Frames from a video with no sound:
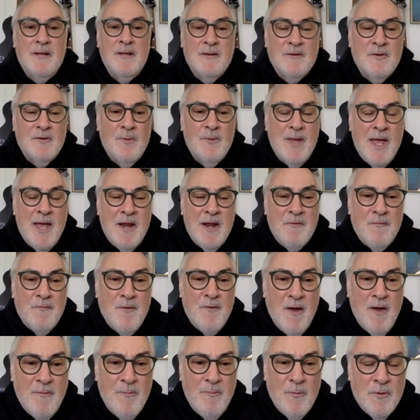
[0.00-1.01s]
So we added
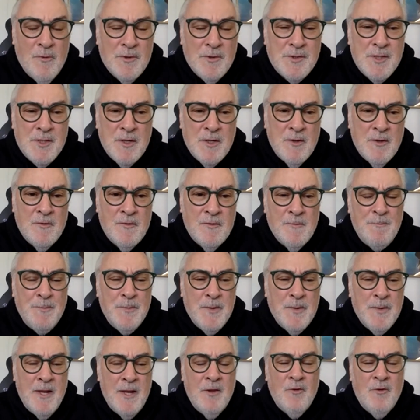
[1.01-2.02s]
5 more shows.
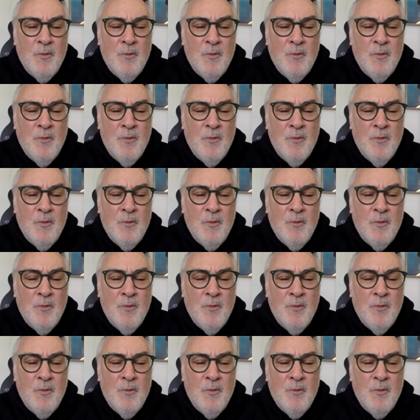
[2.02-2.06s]
And in